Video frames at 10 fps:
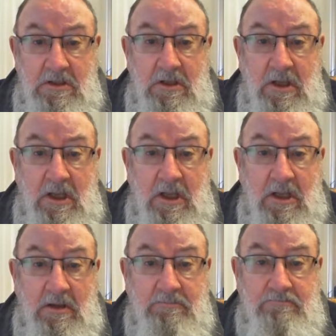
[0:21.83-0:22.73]

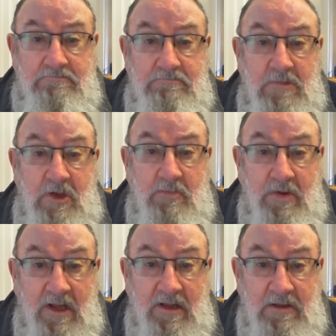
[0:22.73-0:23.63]
her
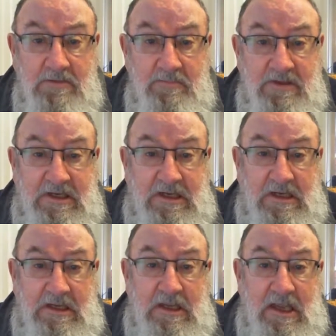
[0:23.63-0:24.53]
brother
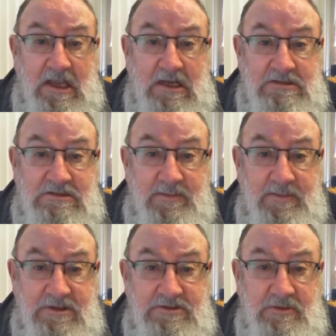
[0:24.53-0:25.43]
particularly, and some of
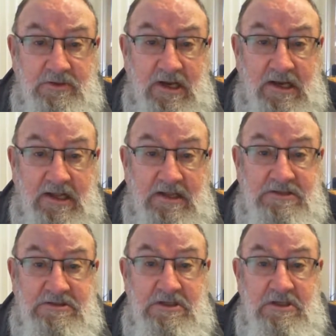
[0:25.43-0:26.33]
the children and
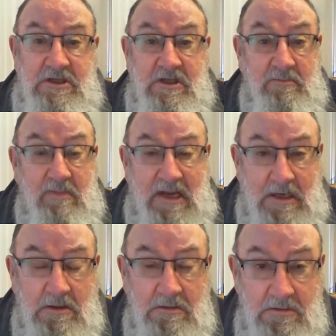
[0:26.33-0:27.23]
others, the men,